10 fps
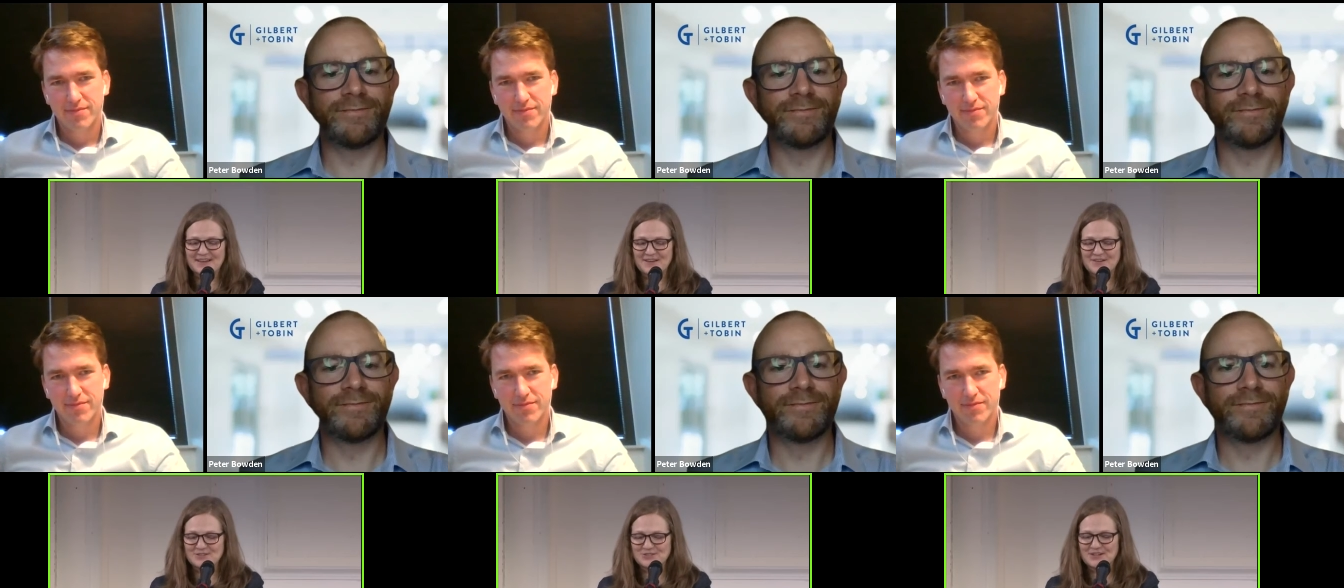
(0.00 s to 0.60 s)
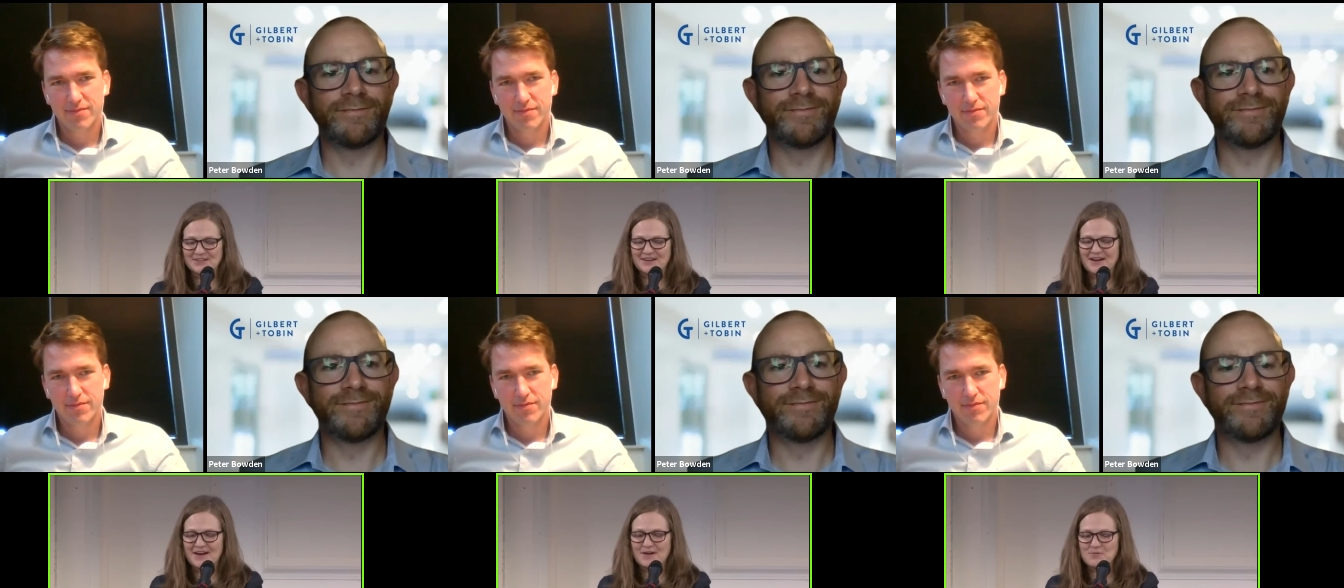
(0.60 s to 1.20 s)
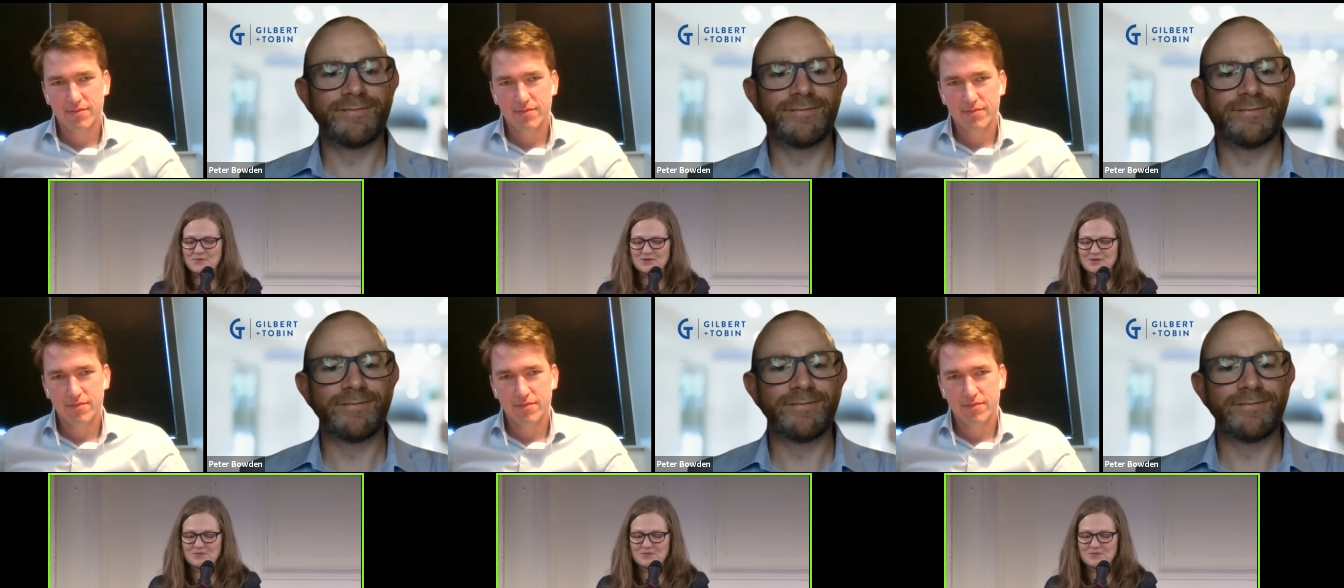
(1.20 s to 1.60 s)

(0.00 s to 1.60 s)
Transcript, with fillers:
Speaker 1: and Australia, I will